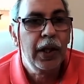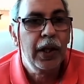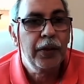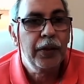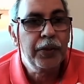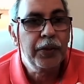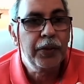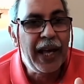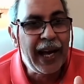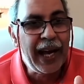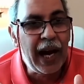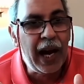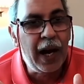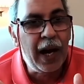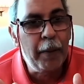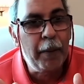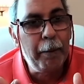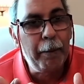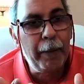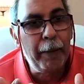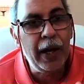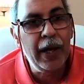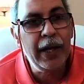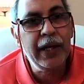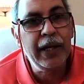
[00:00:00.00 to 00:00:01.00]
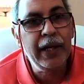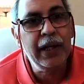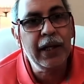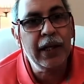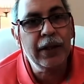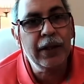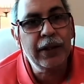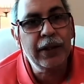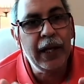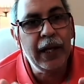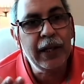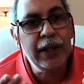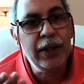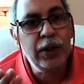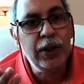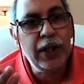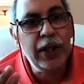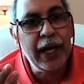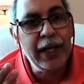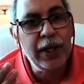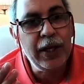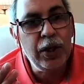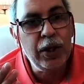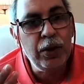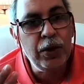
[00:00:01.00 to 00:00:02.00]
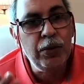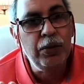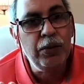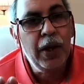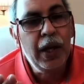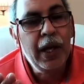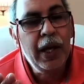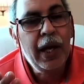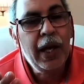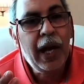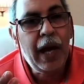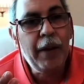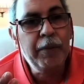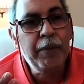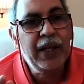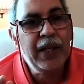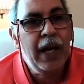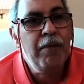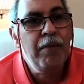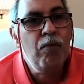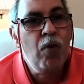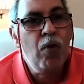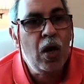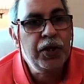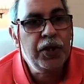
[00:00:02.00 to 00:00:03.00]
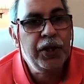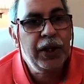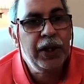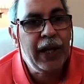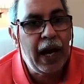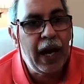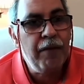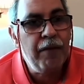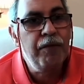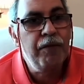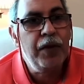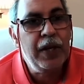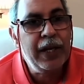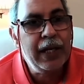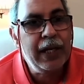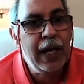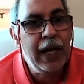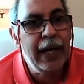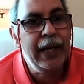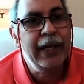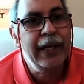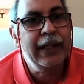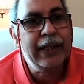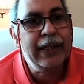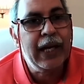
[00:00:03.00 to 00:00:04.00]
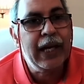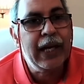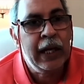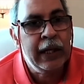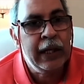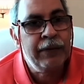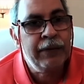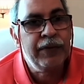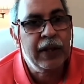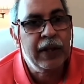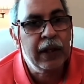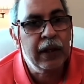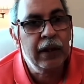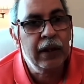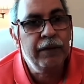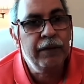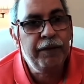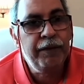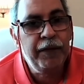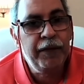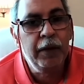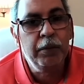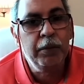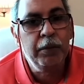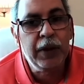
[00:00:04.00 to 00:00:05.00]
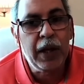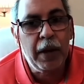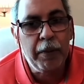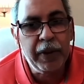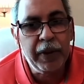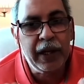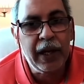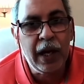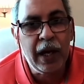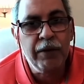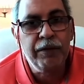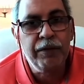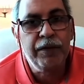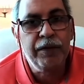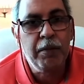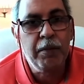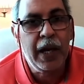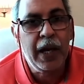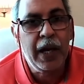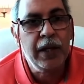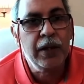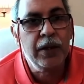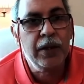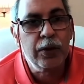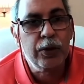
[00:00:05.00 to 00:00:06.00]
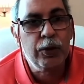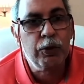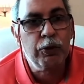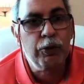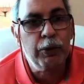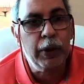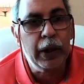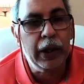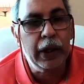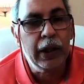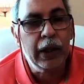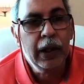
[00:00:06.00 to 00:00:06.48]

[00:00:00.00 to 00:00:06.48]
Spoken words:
They are buying it. They knew. I mean, I'm watching every night a single film coming out from my industry.